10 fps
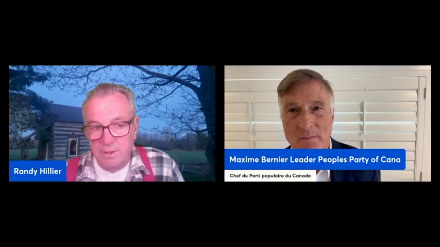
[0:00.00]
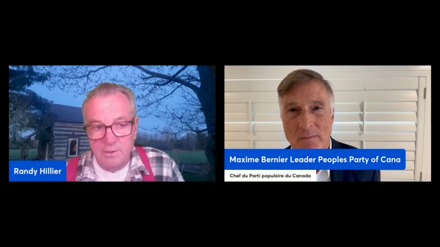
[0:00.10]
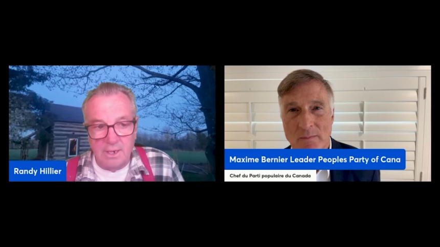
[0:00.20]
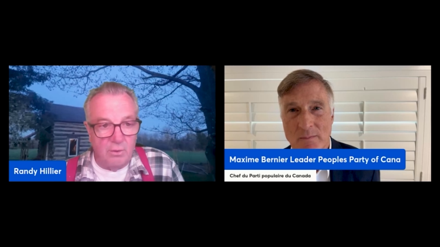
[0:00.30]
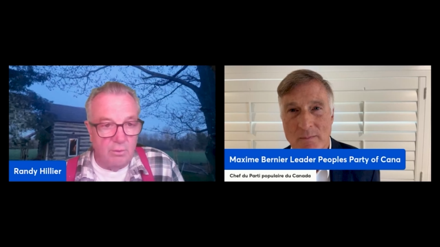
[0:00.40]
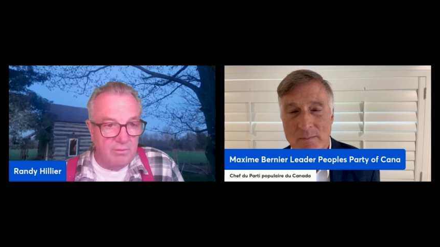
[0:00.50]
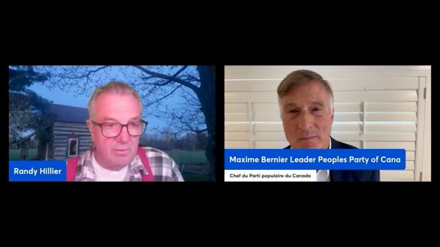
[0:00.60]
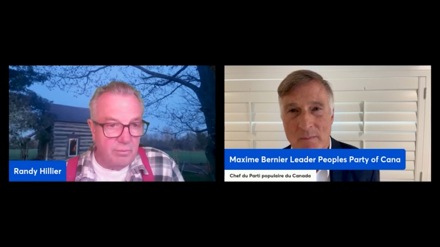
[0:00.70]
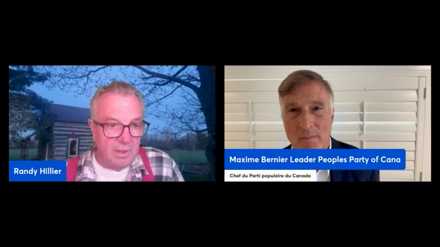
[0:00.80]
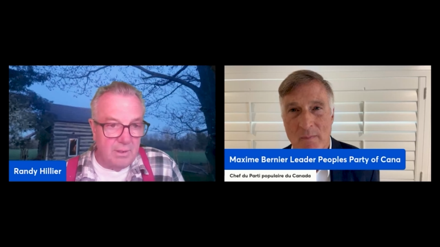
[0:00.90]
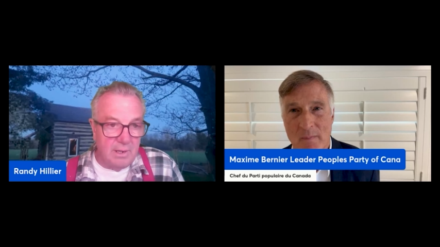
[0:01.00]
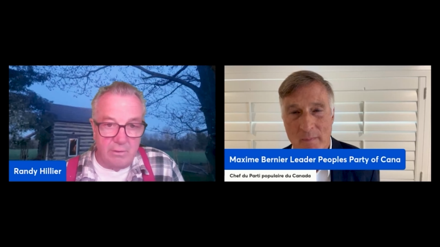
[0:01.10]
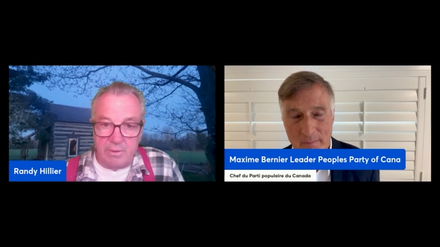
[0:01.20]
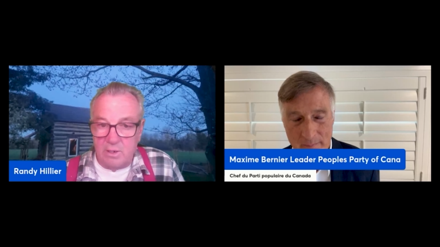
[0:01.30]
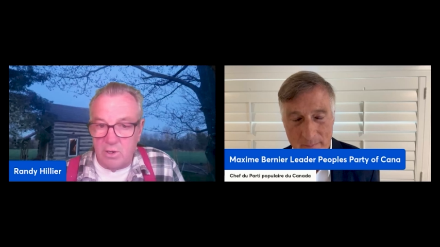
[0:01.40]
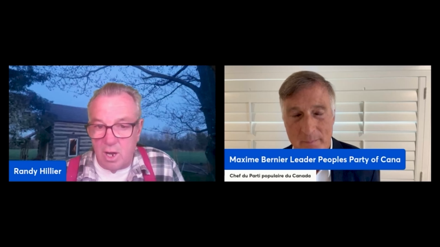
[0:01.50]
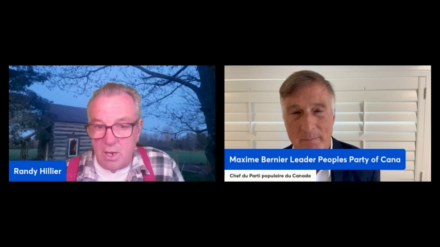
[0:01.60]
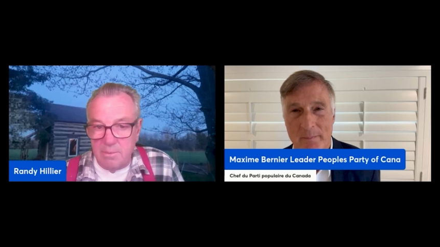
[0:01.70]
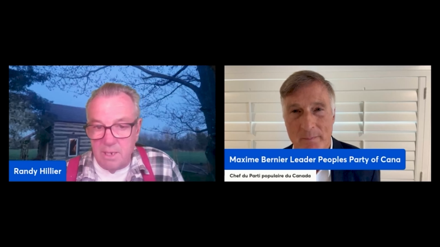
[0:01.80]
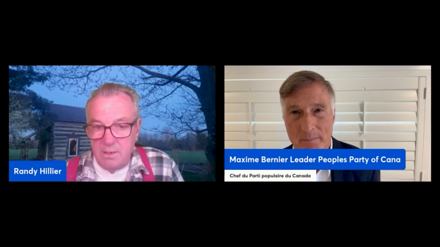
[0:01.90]
Speaker 1: They don't threaten our
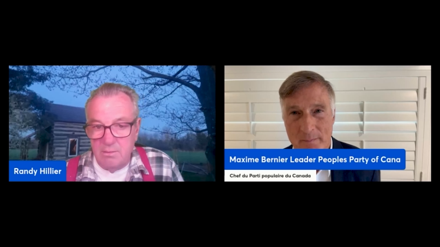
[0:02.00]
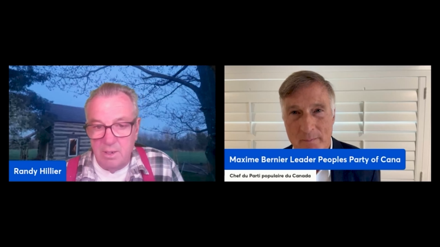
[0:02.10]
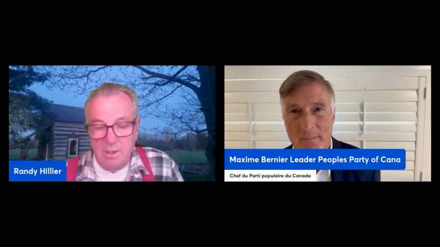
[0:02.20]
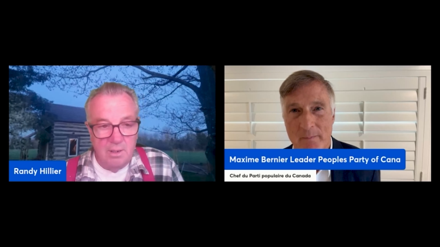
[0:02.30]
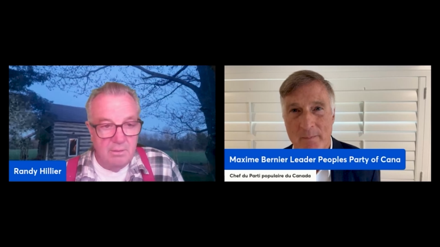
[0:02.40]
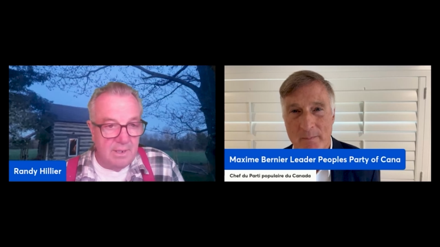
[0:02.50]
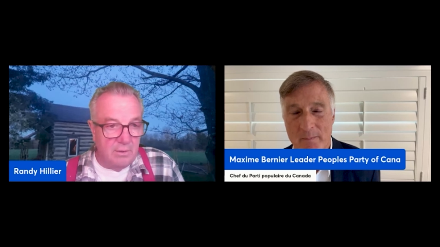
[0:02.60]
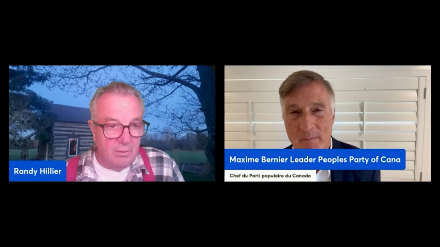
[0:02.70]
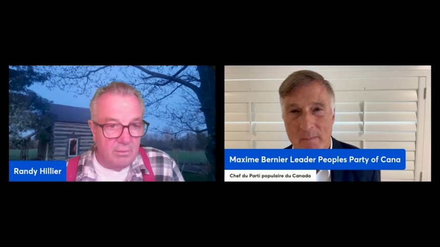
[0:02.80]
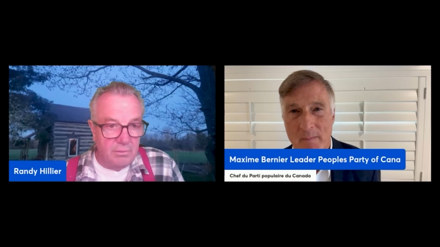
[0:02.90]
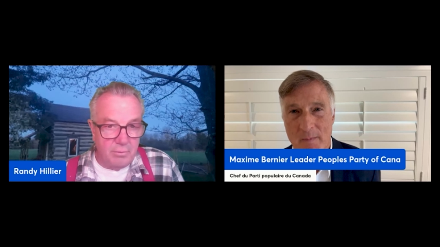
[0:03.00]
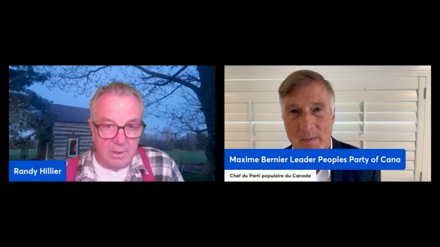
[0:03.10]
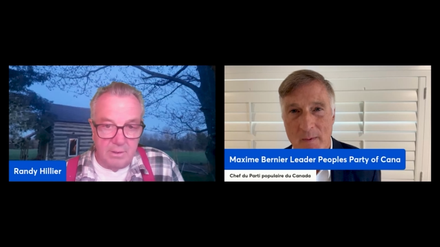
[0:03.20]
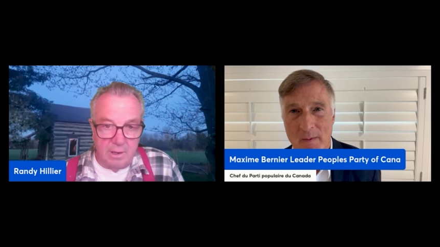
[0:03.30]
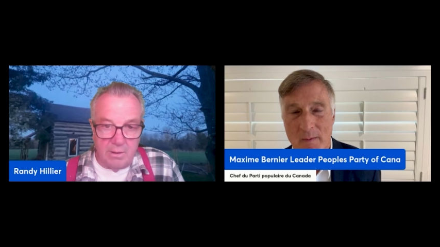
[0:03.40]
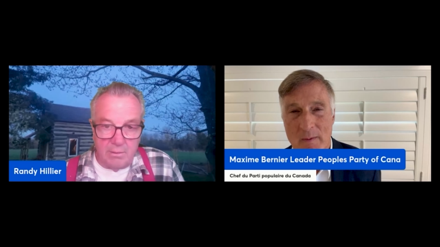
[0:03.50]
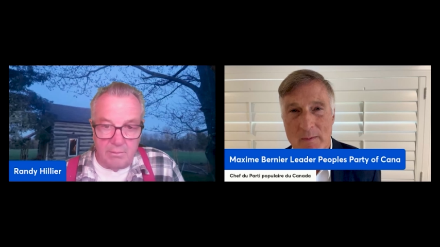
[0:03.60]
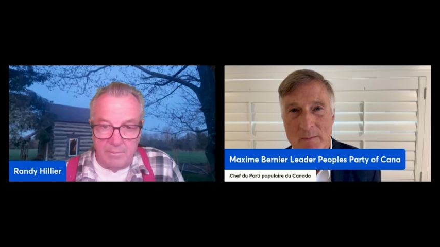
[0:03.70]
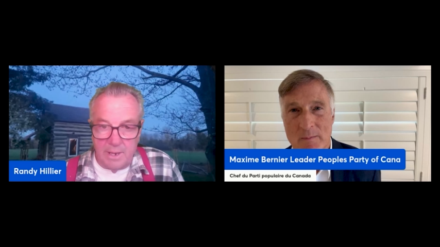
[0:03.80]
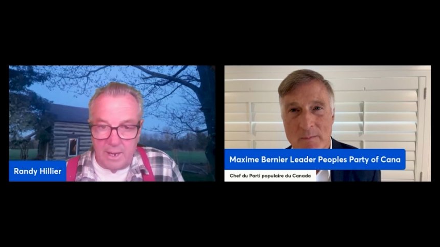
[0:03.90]
economy. They don't threaten
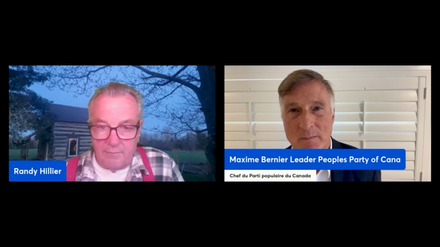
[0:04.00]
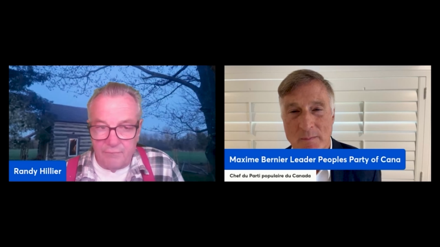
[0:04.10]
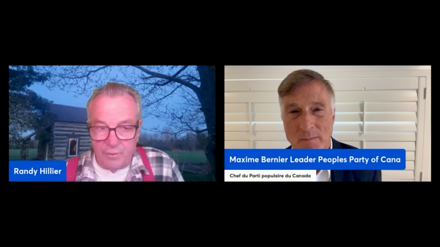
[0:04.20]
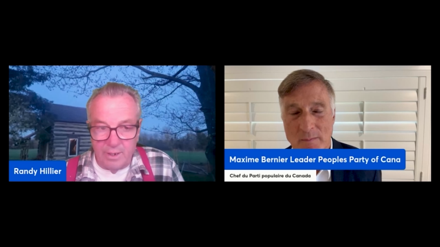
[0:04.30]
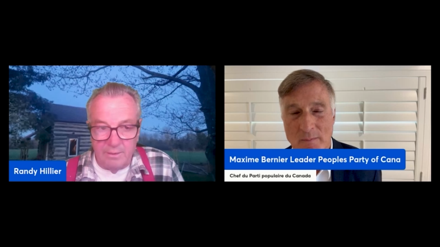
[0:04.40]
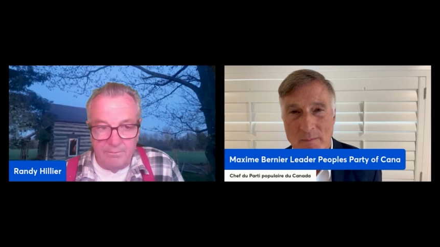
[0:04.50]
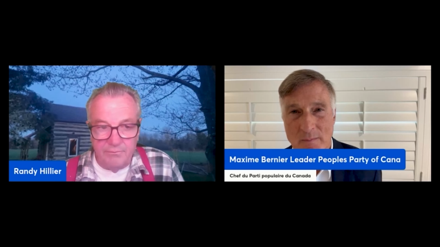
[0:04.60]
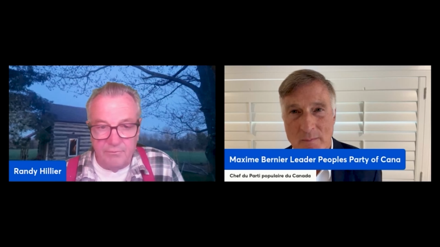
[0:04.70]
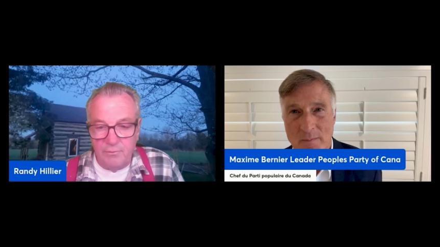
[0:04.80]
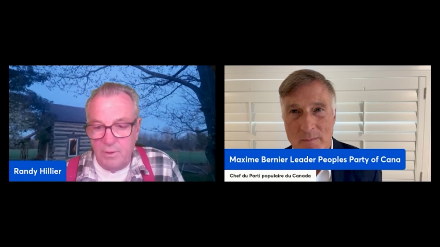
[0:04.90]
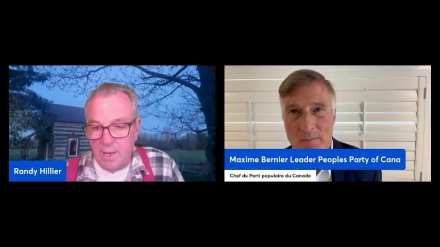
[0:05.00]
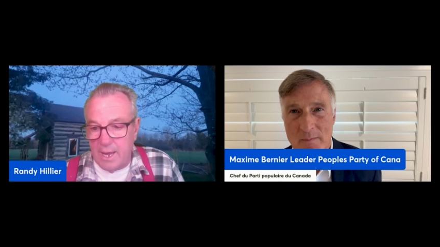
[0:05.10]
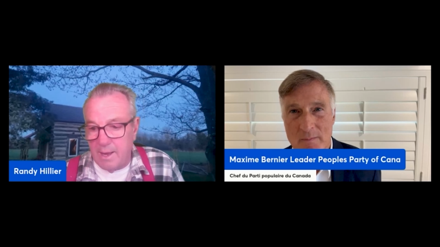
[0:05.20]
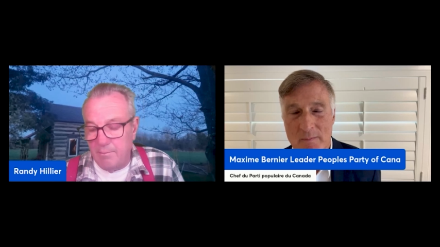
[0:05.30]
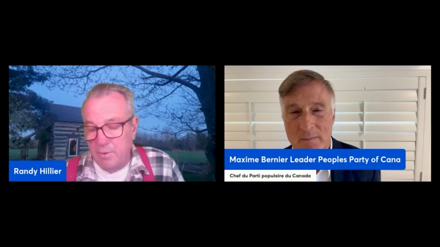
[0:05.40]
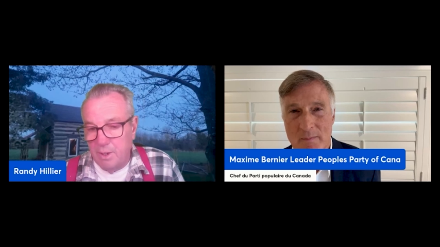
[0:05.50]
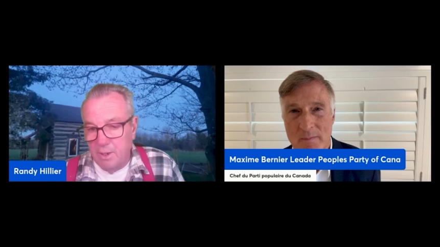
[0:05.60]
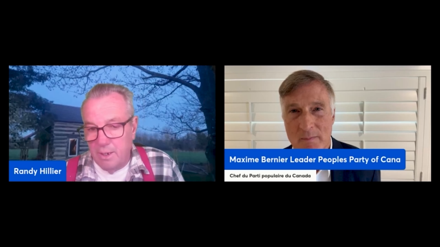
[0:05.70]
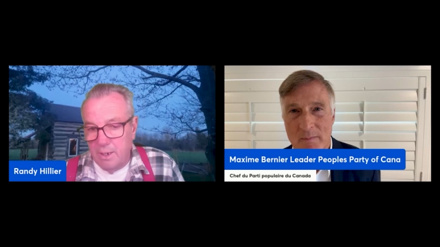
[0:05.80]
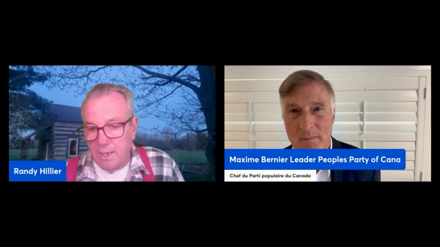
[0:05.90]
our uh, freedoms. Um,
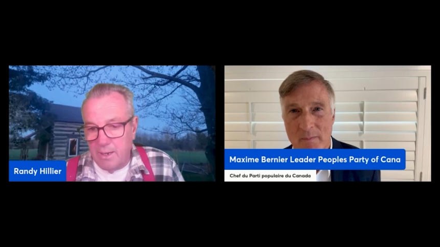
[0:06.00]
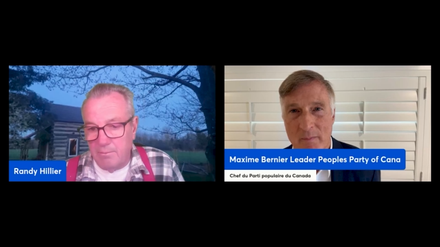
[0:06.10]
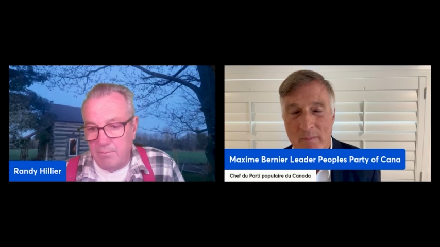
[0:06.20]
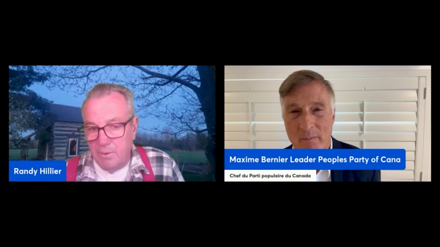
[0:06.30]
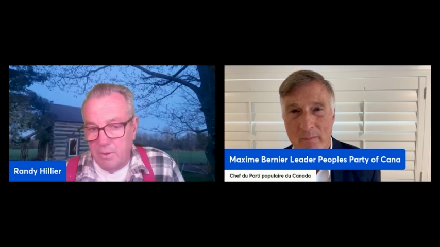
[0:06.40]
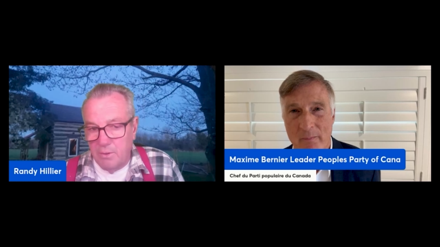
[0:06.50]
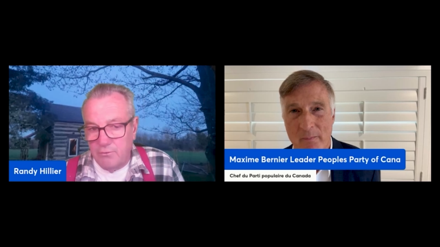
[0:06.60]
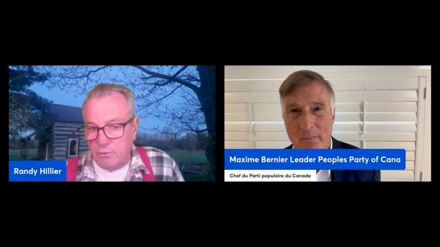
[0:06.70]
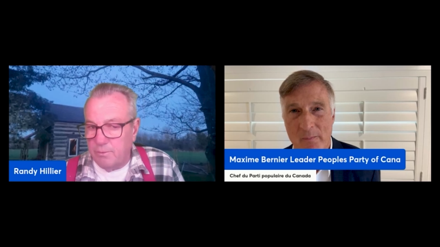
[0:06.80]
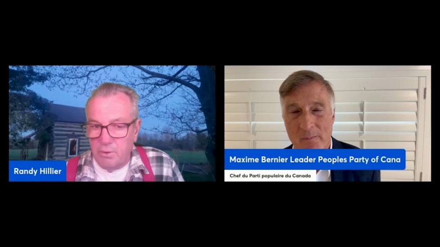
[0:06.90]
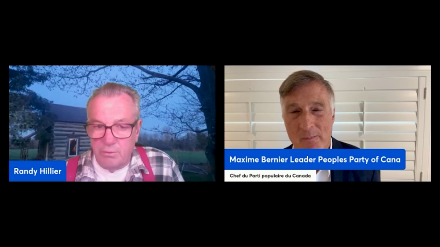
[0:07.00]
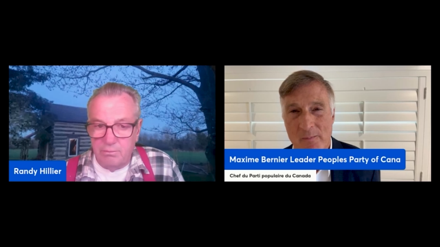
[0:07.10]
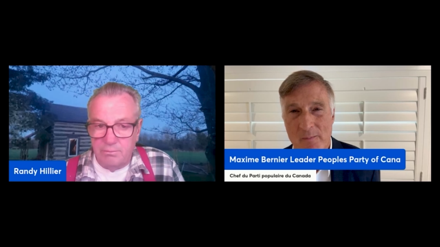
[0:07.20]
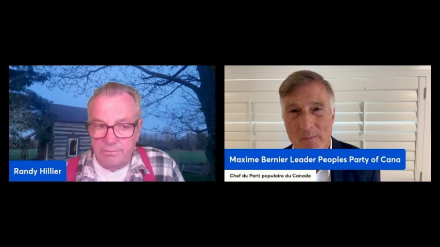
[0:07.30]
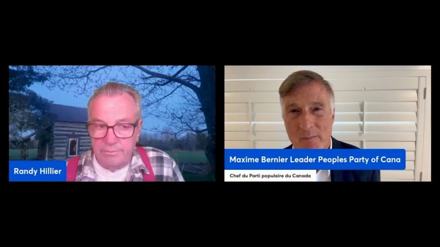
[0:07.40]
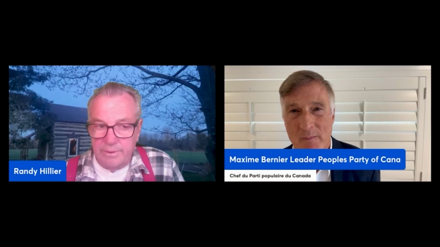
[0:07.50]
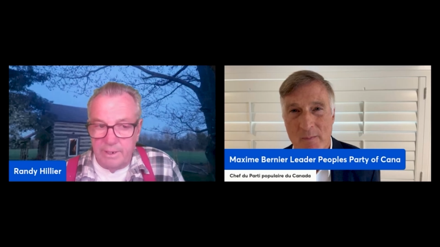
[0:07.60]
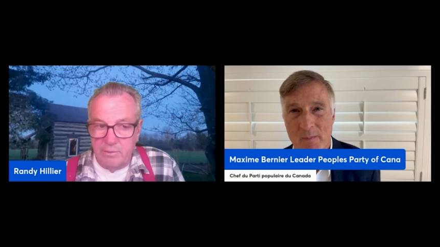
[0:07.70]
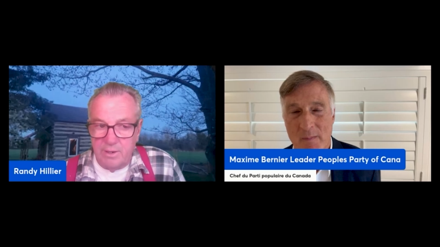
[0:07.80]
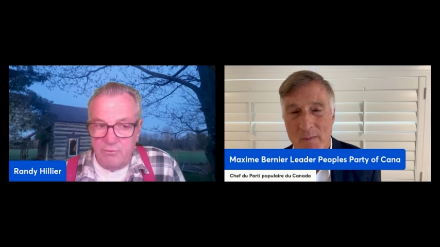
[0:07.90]
um, so we don't,
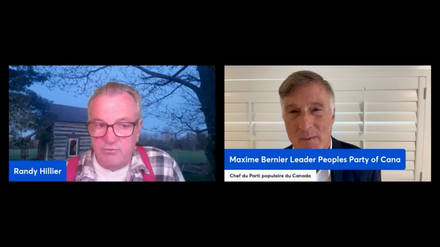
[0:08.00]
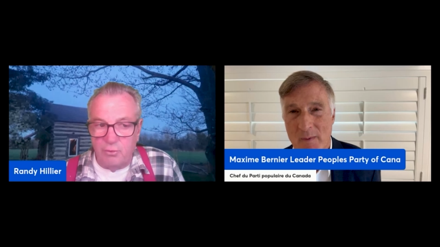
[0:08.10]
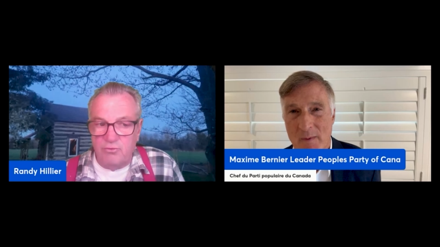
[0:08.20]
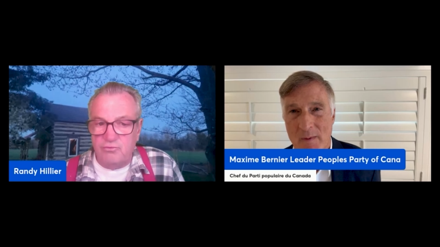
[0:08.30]
and, and there's no